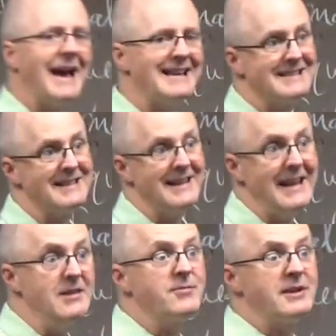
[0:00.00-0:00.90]
as an
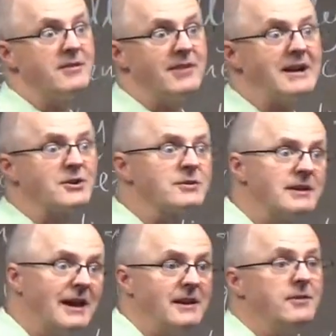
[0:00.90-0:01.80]
infinite vector,
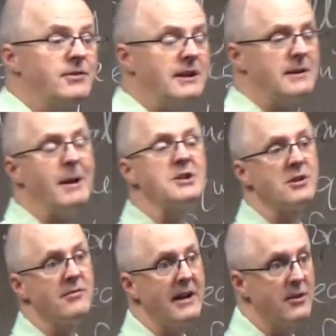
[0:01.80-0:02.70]
an infinite
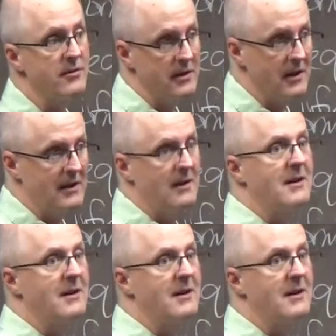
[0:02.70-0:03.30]
dimensional vector, if you like.